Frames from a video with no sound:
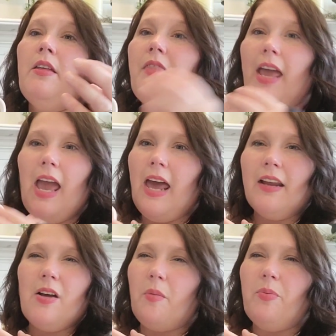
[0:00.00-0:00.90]
They had
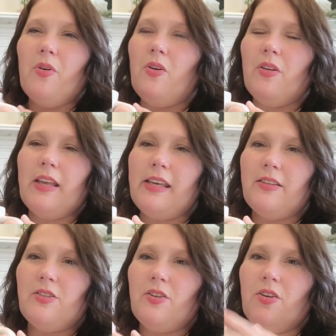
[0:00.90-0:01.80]
a couple
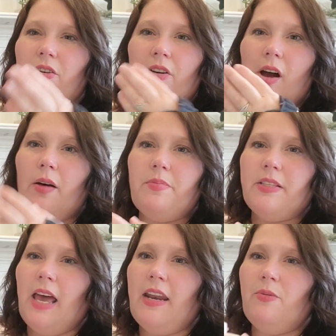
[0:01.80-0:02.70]
Easter cups,
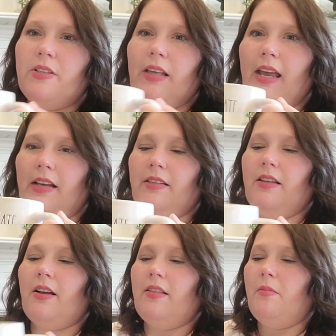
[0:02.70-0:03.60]
and it was like
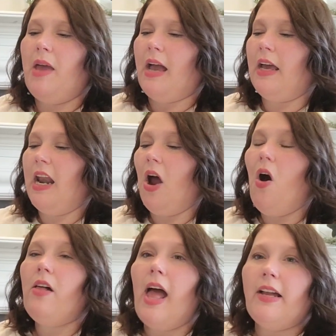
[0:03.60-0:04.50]
stuck in the back, and
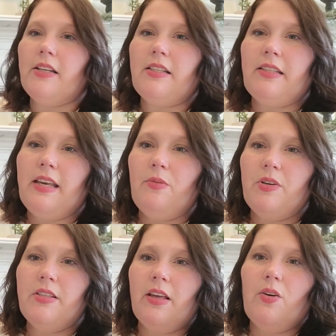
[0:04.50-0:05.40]
all I could see
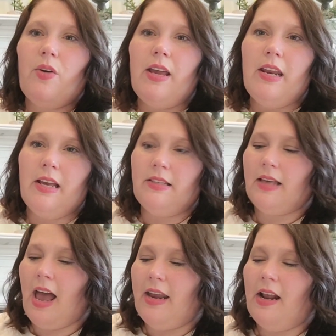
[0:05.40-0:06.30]
was the green
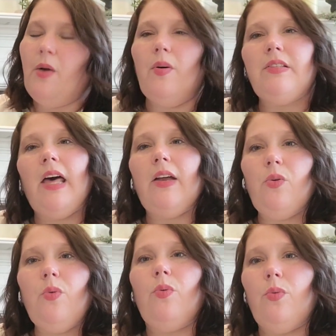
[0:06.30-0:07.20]
inside, and I was like,
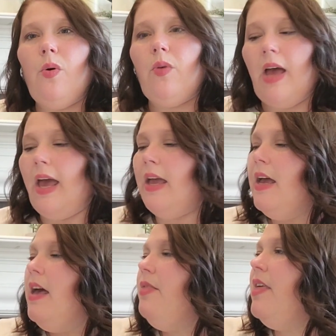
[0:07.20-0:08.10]
ooh, okay.
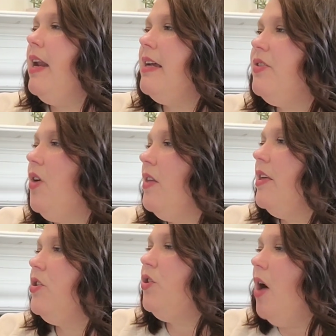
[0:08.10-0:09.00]
Then I saw the
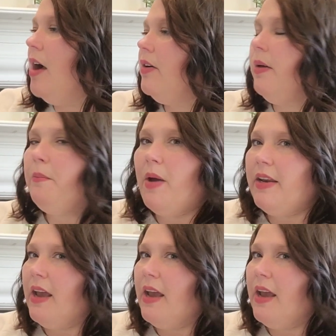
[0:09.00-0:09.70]
chocolate bunny.